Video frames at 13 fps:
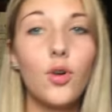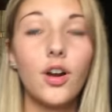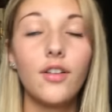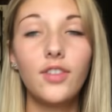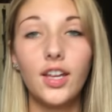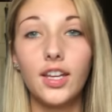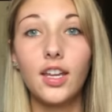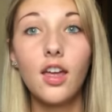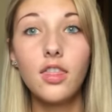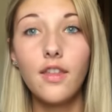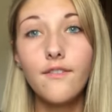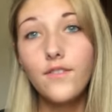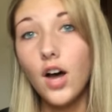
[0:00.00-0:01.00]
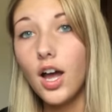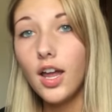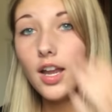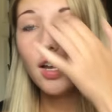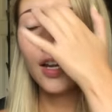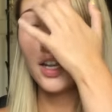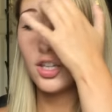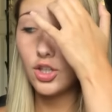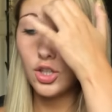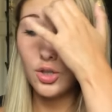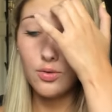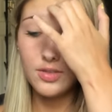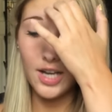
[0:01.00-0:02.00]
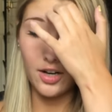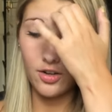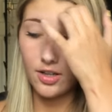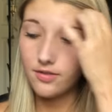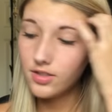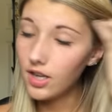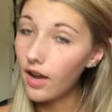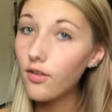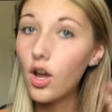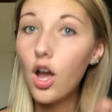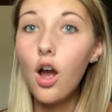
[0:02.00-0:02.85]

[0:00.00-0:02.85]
more of like the fun, cute, decorative stuff.